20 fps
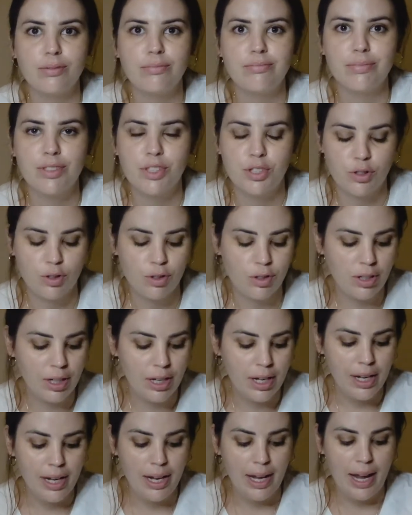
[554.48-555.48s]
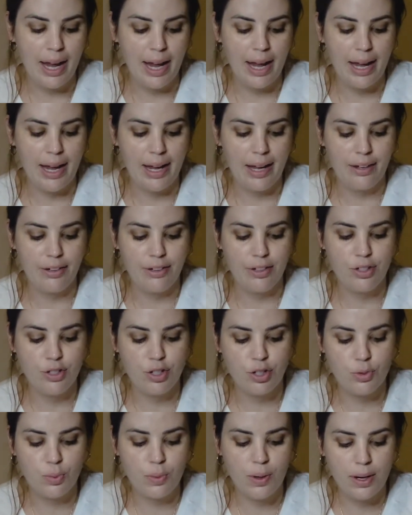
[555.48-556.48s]
store, and you
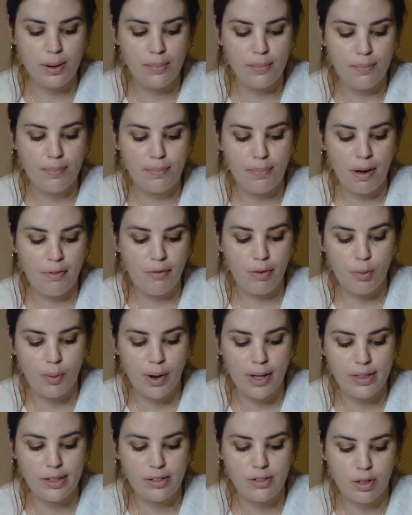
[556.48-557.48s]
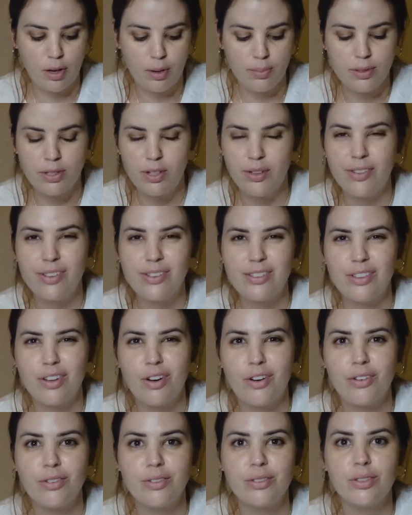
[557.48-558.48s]
just want to buff away the top so there's
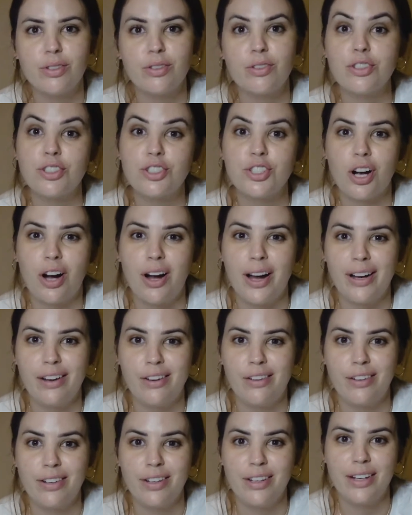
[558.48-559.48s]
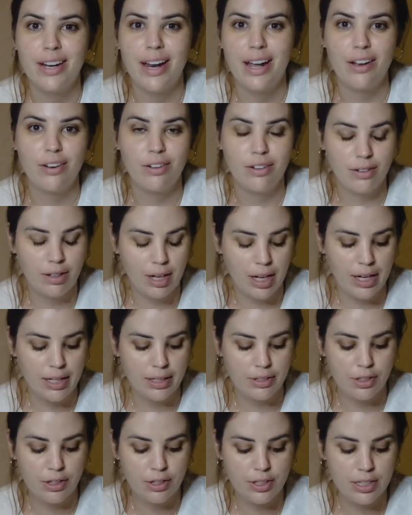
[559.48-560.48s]
no sort of shine on your nail.
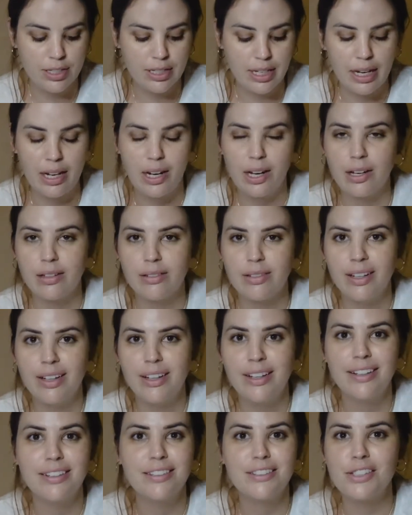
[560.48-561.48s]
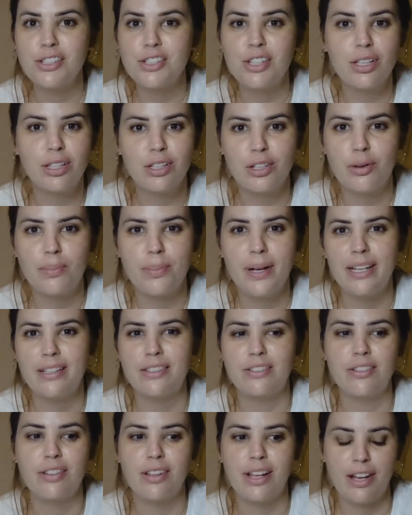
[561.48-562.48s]
So you're just getting just a little bit.
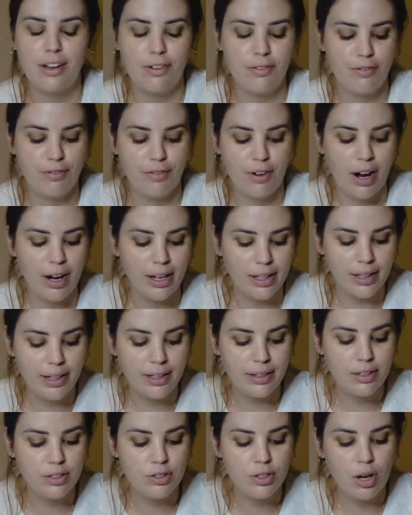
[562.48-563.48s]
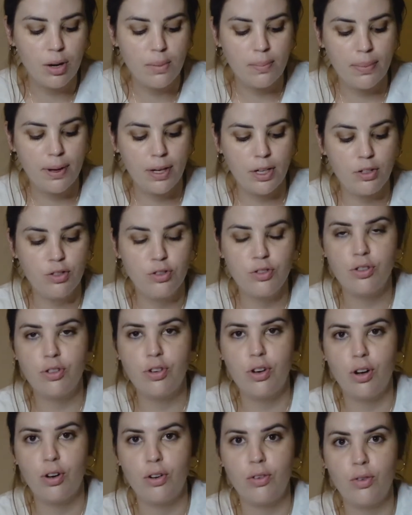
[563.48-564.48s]
It's not like you're filing the top, but you do
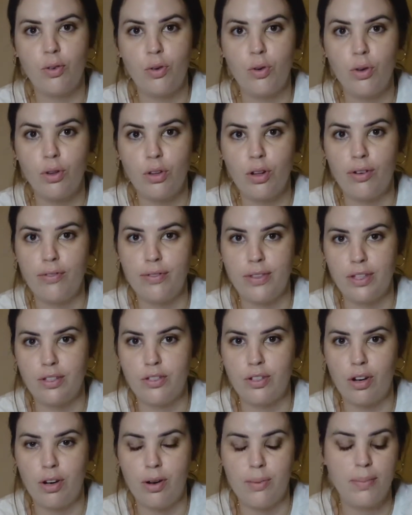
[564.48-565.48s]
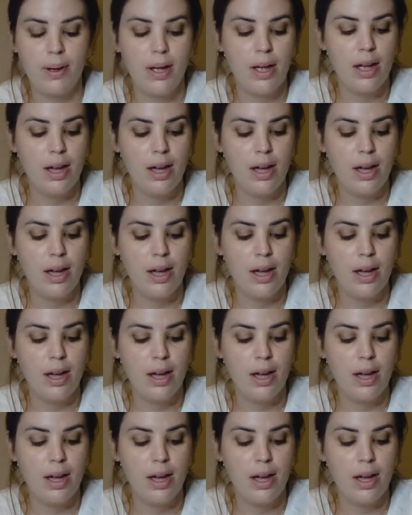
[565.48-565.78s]
go all over the top